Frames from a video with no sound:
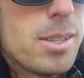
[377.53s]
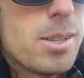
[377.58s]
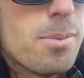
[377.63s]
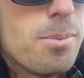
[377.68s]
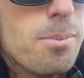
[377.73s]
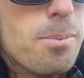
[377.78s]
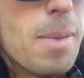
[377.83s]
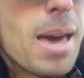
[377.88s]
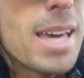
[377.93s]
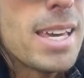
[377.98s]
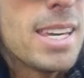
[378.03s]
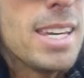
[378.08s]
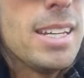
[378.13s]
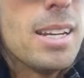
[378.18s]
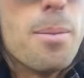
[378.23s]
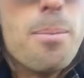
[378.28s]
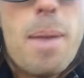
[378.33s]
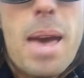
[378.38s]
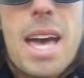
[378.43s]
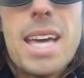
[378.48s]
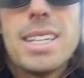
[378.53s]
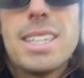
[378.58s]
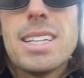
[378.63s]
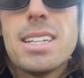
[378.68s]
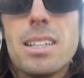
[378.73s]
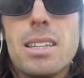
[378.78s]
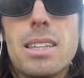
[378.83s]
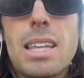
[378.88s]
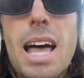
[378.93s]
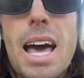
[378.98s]
making a man get
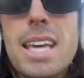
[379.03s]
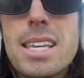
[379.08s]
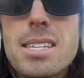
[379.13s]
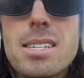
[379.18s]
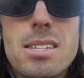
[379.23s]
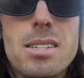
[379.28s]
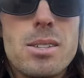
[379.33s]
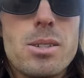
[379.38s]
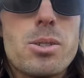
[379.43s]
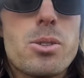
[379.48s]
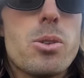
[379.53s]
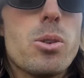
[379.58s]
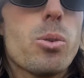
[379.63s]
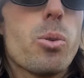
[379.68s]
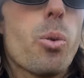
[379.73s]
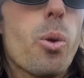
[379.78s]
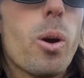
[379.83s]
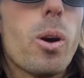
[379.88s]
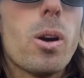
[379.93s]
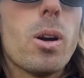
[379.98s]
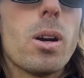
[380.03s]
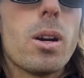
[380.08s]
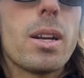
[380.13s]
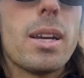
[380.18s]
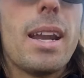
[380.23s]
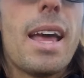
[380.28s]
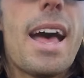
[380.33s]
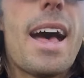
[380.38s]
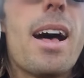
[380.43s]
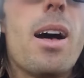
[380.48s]
a license to work
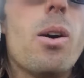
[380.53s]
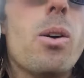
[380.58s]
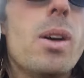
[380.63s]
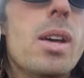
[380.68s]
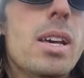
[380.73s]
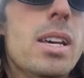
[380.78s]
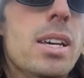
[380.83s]
and how